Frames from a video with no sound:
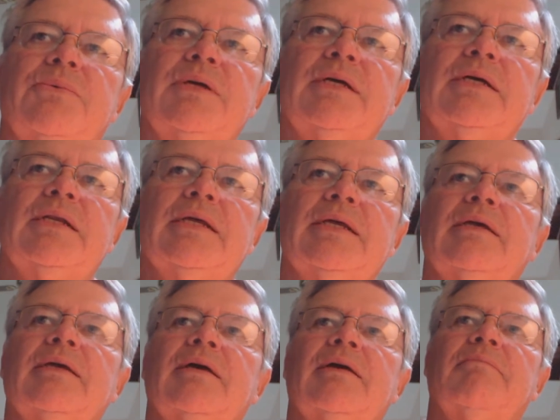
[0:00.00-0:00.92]

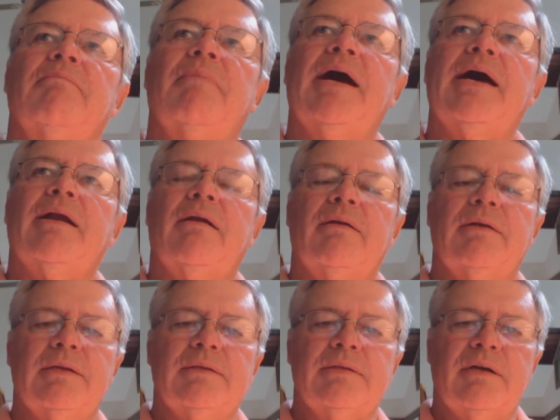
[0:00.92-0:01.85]
really matter
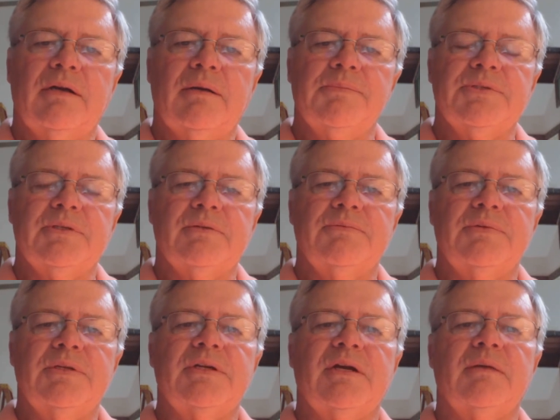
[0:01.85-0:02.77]
in terms of